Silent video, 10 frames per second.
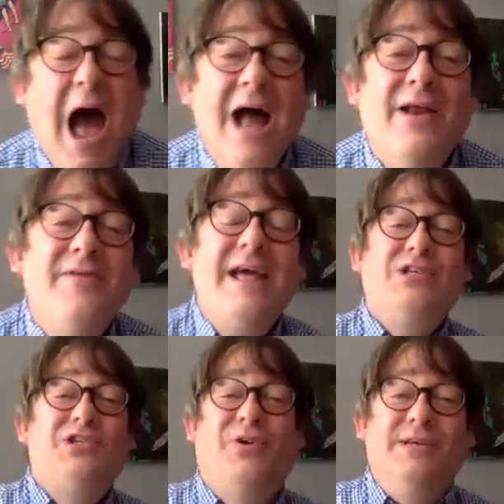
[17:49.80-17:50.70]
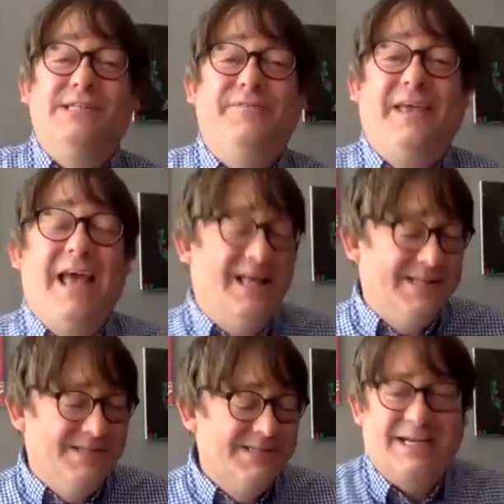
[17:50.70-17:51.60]
And our next choice, if we
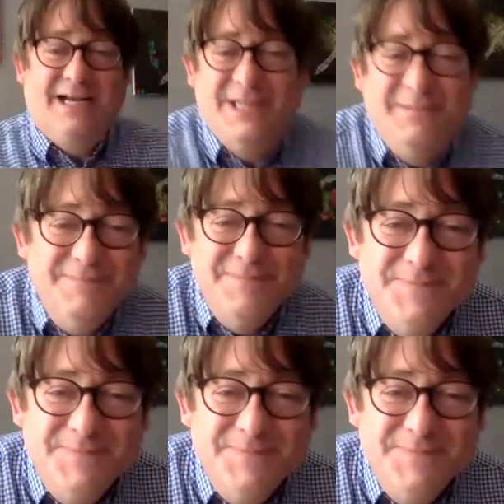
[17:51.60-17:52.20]
can, Scratchy.